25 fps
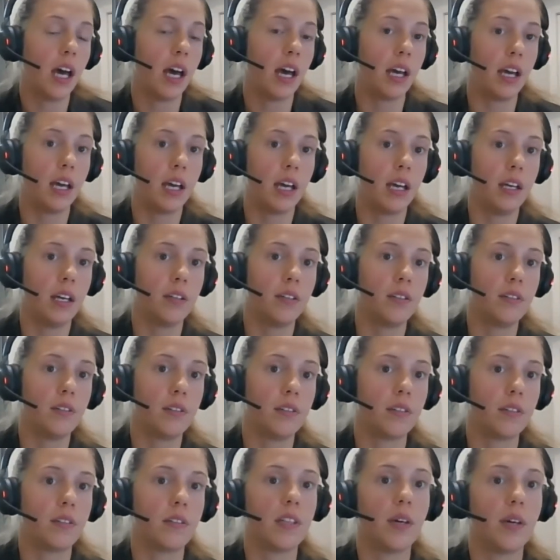and
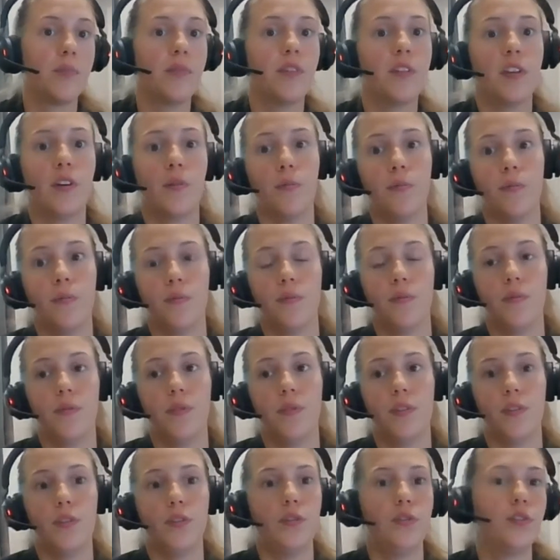some of them
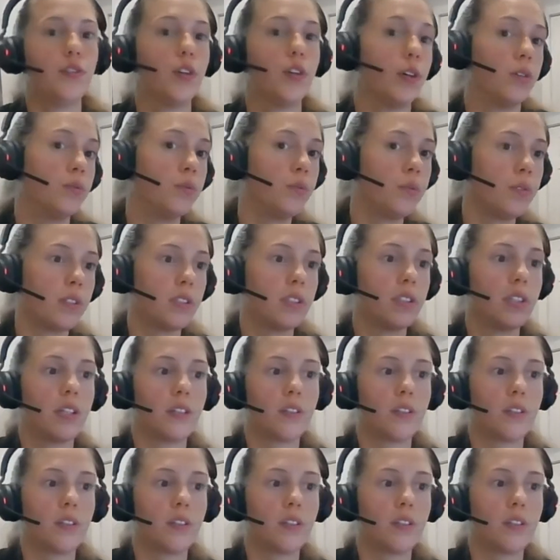don't.